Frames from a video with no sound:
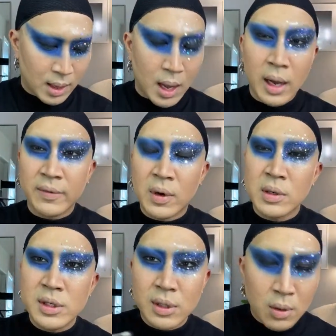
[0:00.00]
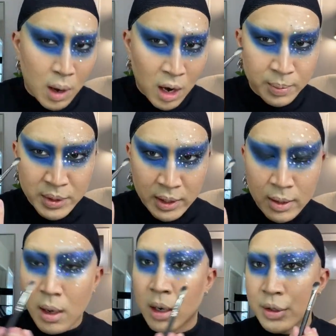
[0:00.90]
I've also opted
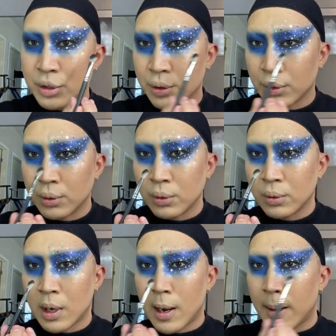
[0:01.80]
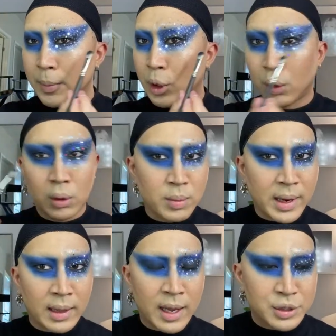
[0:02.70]
not to curl my
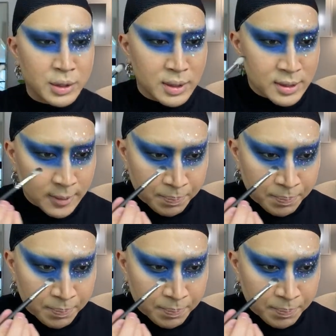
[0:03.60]
lashes